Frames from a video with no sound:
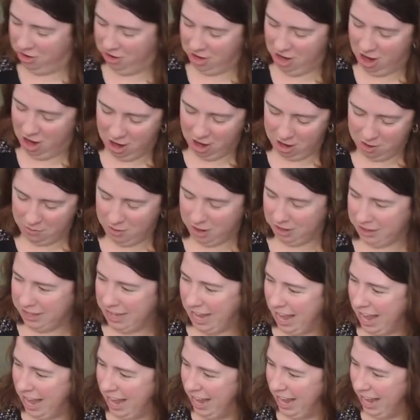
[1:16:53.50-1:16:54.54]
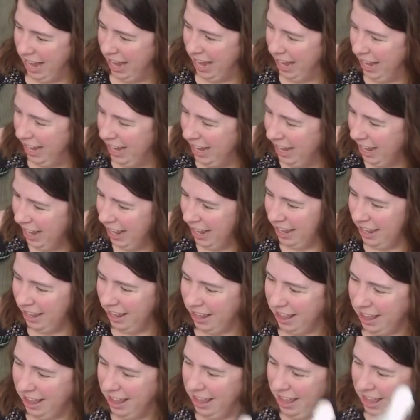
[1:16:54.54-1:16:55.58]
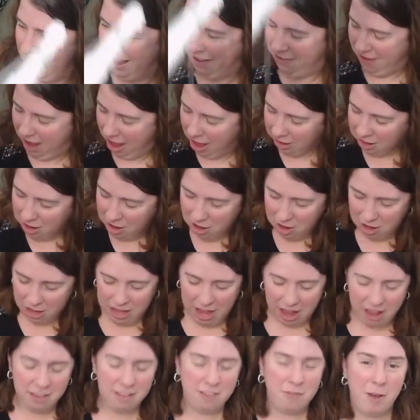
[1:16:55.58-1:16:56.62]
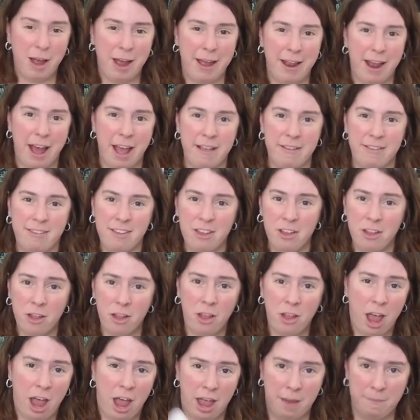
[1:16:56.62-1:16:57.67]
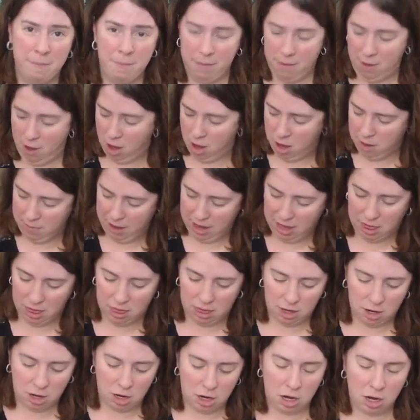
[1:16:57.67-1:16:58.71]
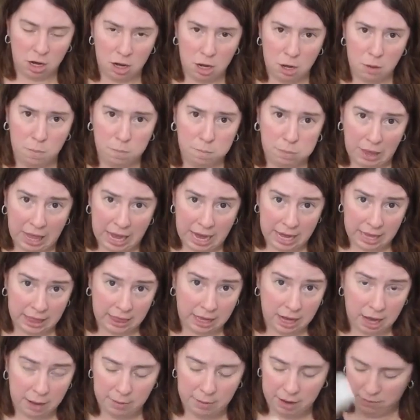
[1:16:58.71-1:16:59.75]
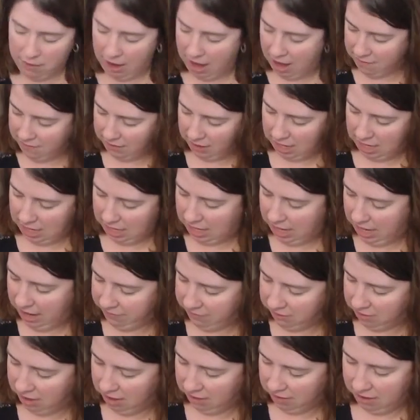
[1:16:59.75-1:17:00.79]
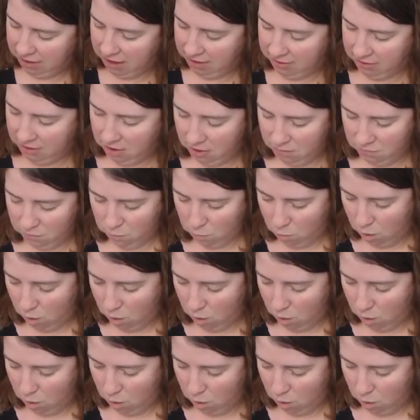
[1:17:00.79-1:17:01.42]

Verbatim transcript: yarn while dyeing it. Well, guess what? I'm on my third blank that I'm unraveling, and after this, I still have one